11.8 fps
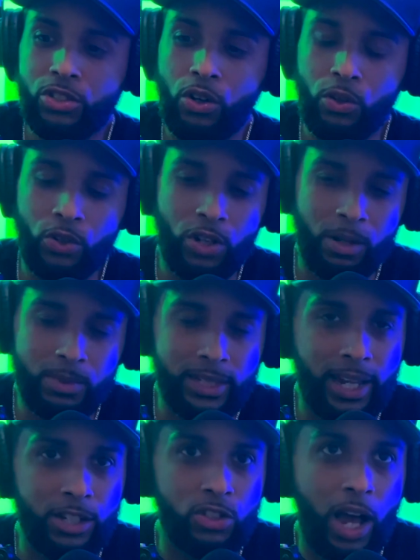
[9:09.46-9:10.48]
So, you know what I'm
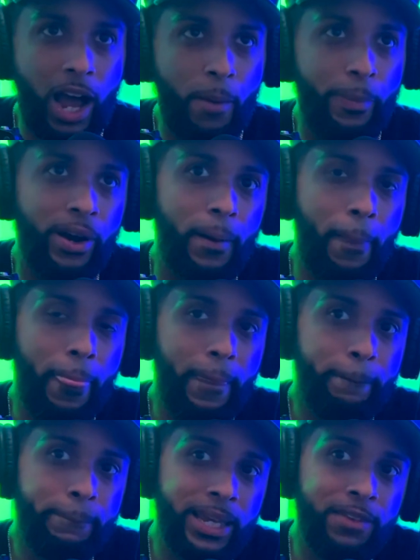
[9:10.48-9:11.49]
saying? So,
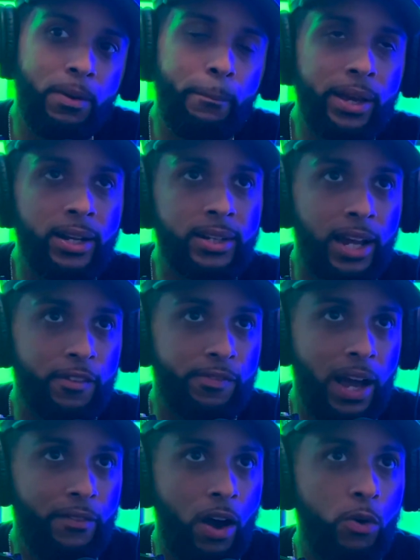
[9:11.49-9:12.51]
even being a 9 to
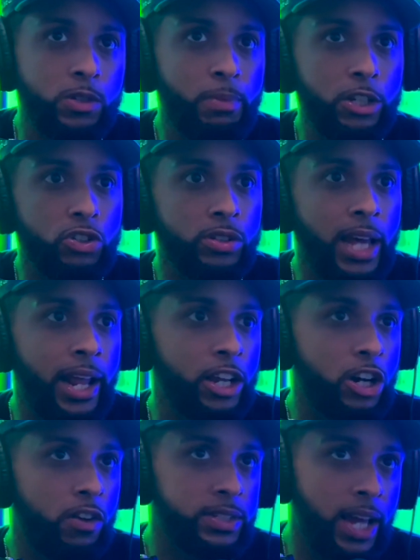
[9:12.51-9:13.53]
5, I always make sure that I
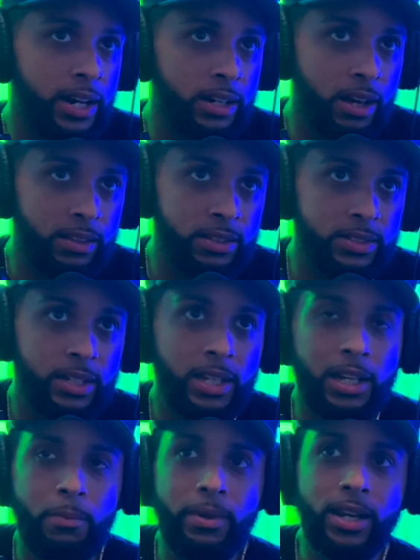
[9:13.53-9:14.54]
encourage that in others,
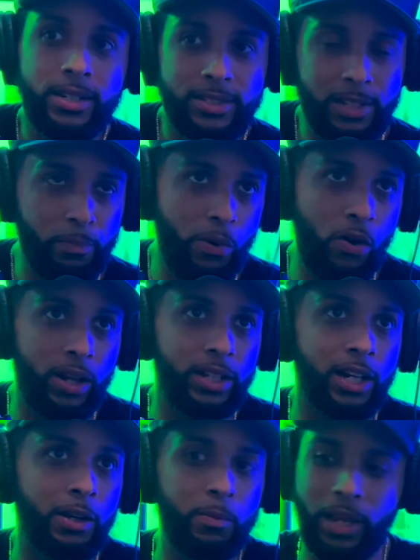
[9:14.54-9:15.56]
because it's important. You
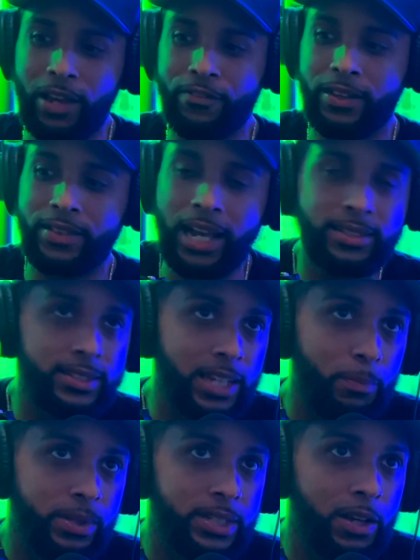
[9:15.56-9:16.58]
know what I mean? If that's the
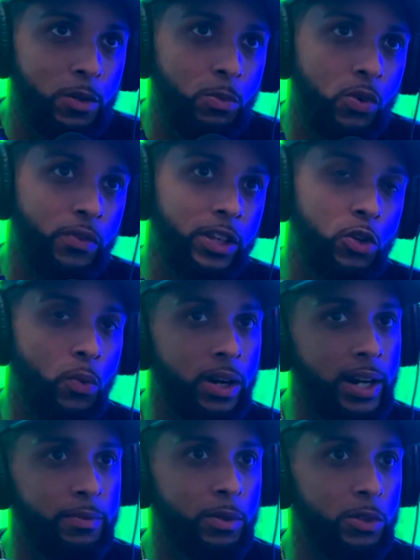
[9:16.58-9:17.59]
type of time you move in, you want to
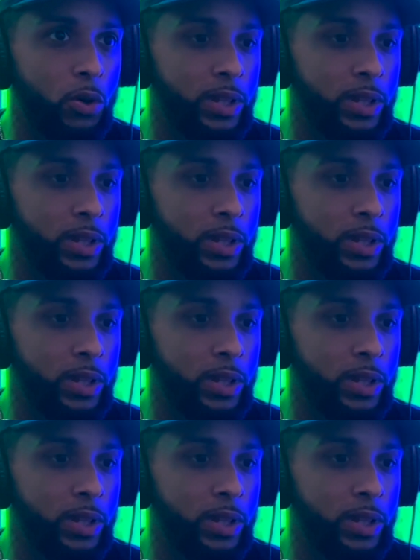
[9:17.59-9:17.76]
let them know